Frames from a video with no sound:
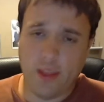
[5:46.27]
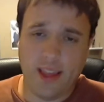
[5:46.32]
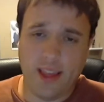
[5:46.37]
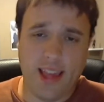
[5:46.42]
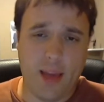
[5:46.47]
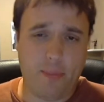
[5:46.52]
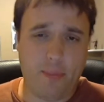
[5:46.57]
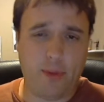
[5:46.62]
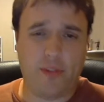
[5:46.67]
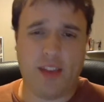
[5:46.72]

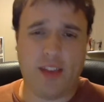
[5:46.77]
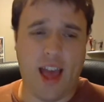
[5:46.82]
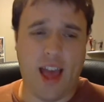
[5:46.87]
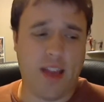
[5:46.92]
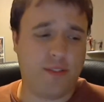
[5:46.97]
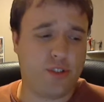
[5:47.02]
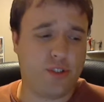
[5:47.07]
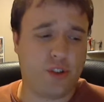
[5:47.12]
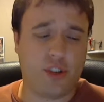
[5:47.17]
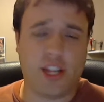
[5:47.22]
Couple of kind
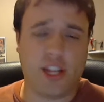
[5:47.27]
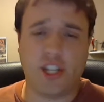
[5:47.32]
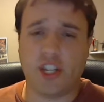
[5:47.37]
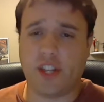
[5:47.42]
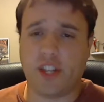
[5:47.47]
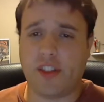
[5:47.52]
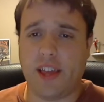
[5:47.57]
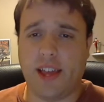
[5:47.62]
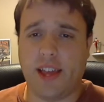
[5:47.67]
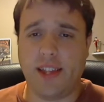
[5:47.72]
of
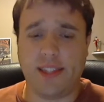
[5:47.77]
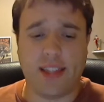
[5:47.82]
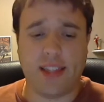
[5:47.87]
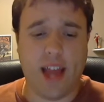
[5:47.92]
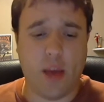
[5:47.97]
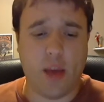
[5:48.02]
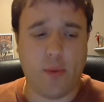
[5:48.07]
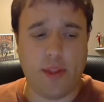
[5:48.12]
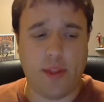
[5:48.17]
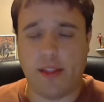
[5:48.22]
strategic things that
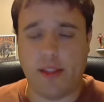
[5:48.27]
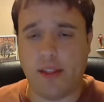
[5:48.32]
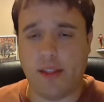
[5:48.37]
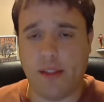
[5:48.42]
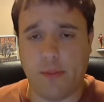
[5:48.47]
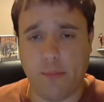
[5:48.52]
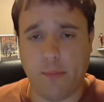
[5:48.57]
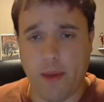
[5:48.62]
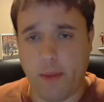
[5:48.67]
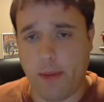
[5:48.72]
I would
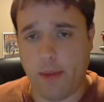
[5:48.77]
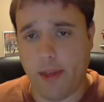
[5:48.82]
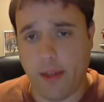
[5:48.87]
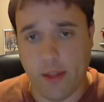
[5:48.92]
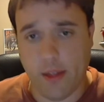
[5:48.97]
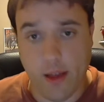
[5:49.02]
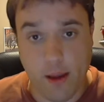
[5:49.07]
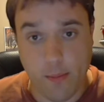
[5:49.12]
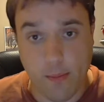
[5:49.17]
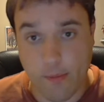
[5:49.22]

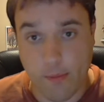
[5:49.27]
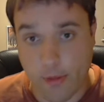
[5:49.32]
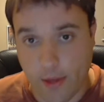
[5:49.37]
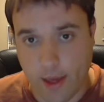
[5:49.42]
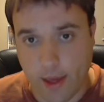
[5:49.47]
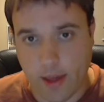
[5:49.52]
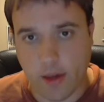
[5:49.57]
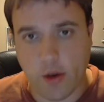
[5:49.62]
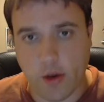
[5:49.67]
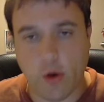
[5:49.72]
maybe
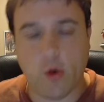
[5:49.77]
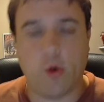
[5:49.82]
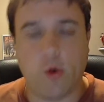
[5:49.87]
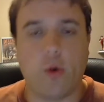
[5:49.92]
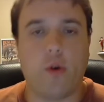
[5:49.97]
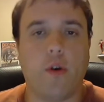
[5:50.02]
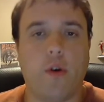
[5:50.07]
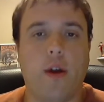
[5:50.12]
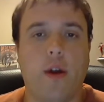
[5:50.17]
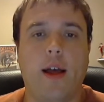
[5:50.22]
think
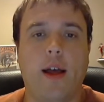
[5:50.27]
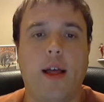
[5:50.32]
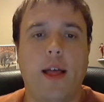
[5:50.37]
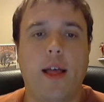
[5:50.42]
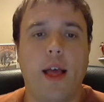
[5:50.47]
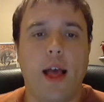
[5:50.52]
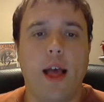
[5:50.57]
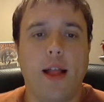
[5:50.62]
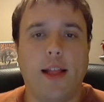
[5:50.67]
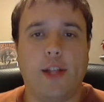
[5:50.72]
or
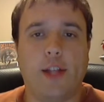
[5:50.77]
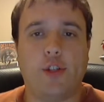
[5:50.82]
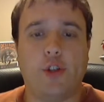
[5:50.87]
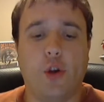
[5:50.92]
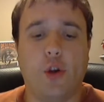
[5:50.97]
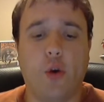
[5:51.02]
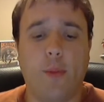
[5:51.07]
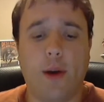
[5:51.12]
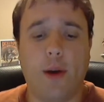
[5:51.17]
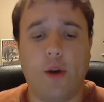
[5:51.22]
let you
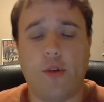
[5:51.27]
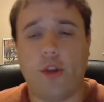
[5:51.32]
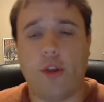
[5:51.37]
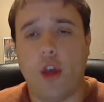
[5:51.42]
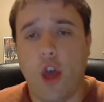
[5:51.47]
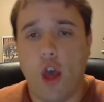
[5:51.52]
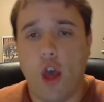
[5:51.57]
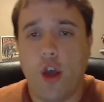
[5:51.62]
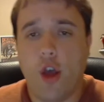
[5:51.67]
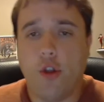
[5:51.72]
know about.
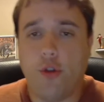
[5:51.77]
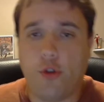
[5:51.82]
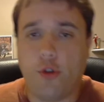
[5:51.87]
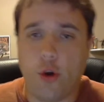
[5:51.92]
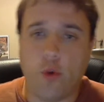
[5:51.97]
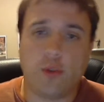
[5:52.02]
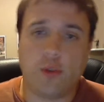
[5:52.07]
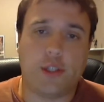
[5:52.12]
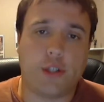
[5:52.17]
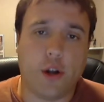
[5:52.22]

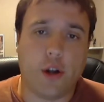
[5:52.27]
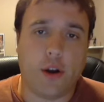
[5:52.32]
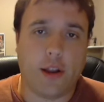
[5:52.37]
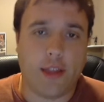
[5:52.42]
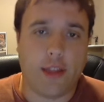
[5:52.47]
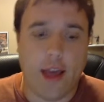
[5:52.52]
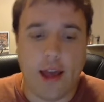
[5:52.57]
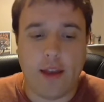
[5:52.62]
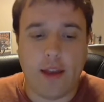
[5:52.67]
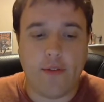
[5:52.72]
Don't start a
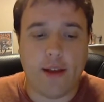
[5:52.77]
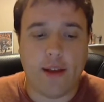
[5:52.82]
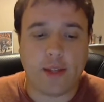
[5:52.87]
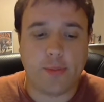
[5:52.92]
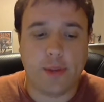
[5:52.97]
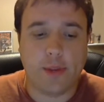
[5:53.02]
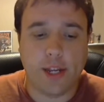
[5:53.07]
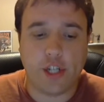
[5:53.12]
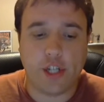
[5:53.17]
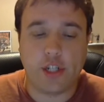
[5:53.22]
ton of
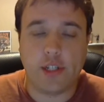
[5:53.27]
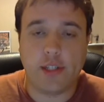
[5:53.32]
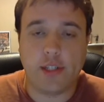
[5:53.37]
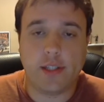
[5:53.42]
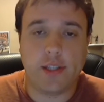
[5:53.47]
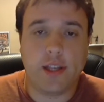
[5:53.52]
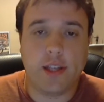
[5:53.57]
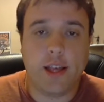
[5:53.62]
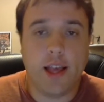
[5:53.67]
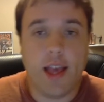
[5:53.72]

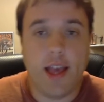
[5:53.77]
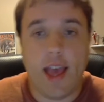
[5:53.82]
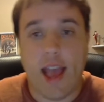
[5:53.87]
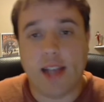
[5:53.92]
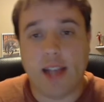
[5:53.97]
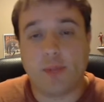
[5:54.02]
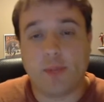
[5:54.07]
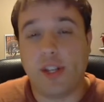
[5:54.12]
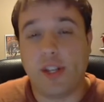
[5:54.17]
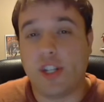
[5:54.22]
expeditions.
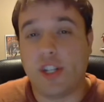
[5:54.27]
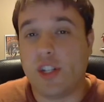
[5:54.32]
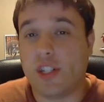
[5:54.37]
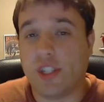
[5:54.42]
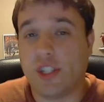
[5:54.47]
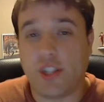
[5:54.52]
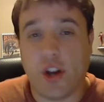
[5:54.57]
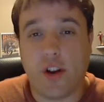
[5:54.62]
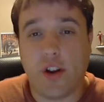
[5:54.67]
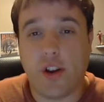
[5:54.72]

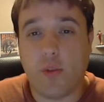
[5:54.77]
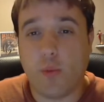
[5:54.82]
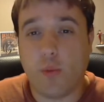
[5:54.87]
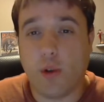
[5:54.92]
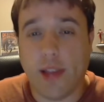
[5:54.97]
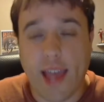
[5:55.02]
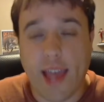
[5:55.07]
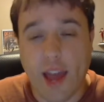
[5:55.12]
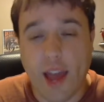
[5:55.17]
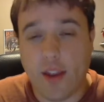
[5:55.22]
Expeditions started
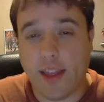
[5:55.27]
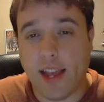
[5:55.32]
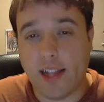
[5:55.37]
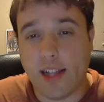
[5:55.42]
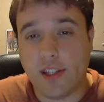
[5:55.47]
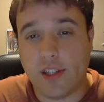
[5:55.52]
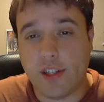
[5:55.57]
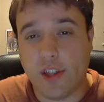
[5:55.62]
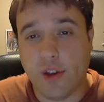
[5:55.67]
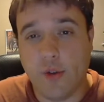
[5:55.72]
will count
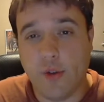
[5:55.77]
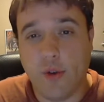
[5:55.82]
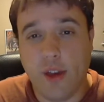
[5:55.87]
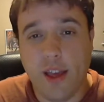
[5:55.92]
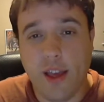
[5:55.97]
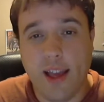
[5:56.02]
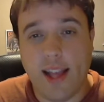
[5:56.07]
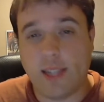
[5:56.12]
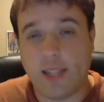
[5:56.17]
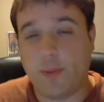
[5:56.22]
against you.
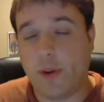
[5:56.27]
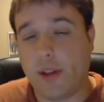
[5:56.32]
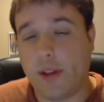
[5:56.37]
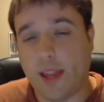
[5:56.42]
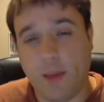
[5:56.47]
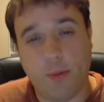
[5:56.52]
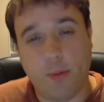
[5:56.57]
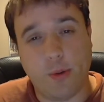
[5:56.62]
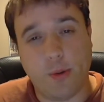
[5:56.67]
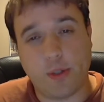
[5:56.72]
It's better to
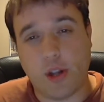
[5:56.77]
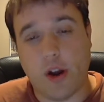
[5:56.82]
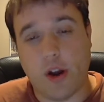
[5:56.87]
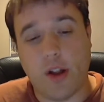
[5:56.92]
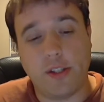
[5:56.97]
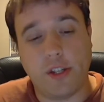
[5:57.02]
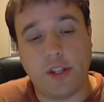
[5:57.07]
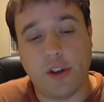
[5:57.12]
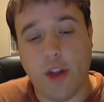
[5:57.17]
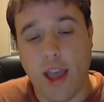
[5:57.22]
keep those
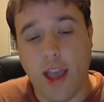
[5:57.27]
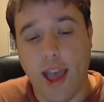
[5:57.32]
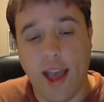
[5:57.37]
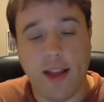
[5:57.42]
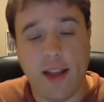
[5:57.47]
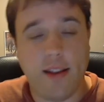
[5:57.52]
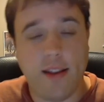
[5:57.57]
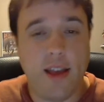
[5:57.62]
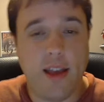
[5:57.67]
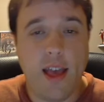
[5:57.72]
cards in your
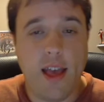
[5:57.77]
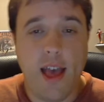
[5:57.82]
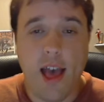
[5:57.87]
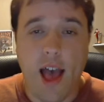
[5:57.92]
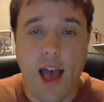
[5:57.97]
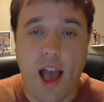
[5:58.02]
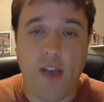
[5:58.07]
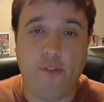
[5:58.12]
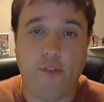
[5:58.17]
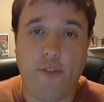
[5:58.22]
hand.
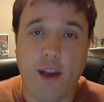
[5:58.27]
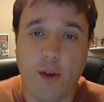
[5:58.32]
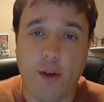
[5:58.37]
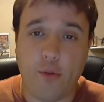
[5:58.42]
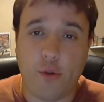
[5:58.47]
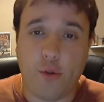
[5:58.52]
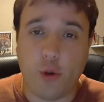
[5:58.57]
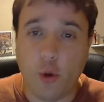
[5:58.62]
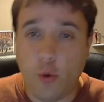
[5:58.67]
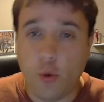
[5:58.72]
I
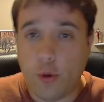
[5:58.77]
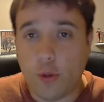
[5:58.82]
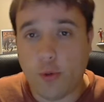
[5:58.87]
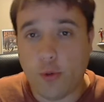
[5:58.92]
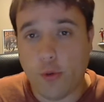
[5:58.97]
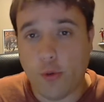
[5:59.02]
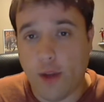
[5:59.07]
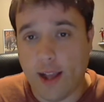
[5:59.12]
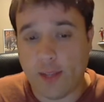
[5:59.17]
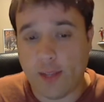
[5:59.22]
found 2 to
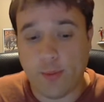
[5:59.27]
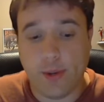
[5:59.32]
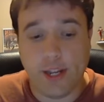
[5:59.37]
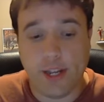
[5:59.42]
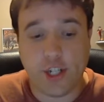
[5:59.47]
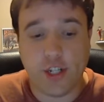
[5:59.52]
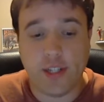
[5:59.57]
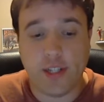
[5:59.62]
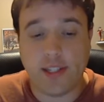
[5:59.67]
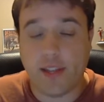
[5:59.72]
3
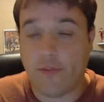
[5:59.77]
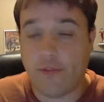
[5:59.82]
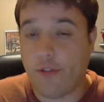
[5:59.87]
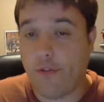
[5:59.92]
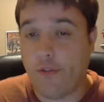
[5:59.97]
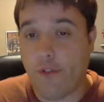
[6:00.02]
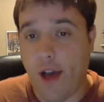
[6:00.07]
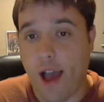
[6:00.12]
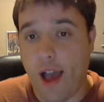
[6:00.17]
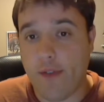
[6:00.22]
expeditions of the
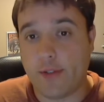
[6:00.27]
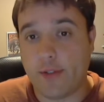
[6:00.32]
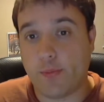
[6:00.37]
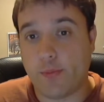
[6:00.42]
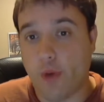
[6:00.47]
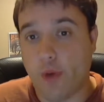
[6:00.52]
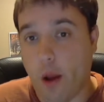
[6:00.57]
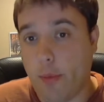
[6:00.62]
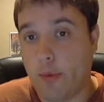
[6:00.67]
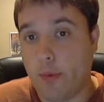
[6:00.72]
5 is
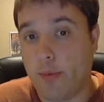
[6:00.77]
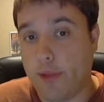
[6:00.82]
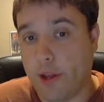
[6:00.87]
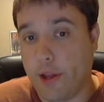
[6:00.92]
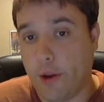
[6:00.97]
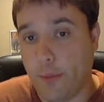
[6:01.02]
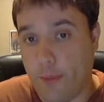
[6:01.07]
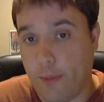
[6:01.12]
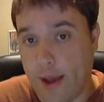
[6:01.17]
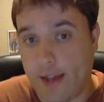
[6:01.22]
probably
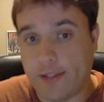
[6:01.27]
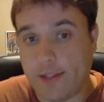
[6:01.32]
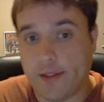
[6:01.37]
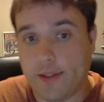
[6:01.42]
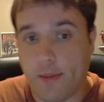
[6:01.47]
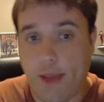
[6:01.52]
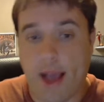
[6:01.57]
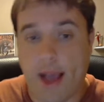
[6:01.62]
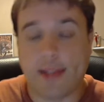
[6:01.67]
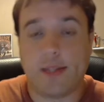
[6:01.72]
your best
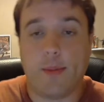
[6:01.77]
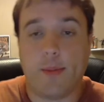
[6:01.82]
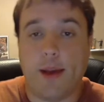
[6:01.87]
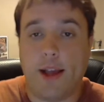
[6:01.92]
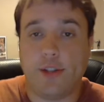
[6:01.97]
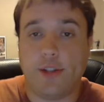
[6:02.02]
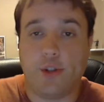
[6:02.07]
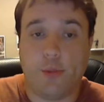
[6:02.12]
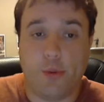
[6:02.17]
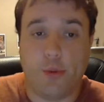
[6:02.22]
to
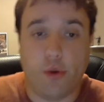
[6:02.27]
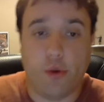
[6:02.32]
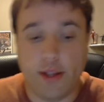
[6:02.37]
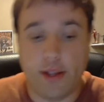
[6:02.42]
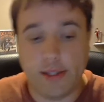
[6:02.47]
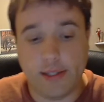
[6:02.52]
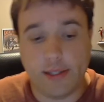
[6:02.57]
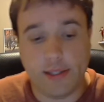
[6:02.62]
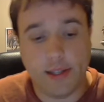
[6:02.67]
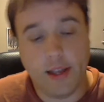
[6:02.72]
maximize your
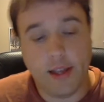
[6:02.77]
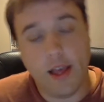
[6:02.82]
points.